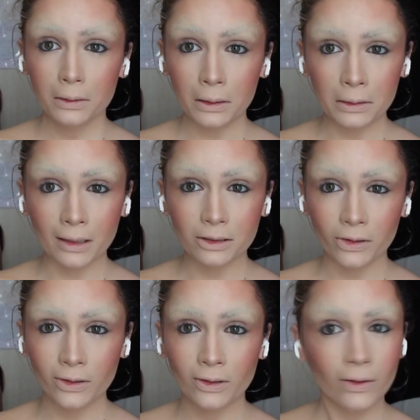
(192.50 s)
And that's how
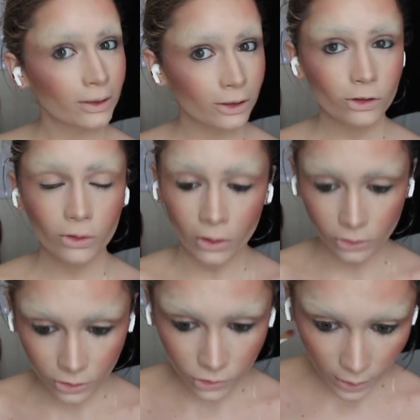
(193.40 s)
you know I need to
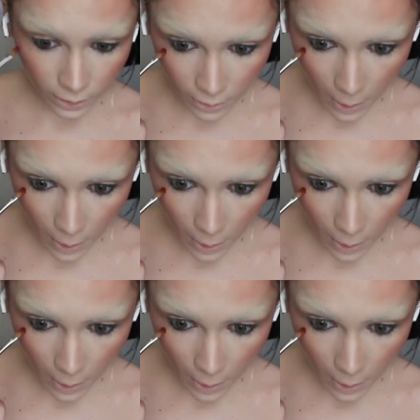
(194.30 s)
concentrate.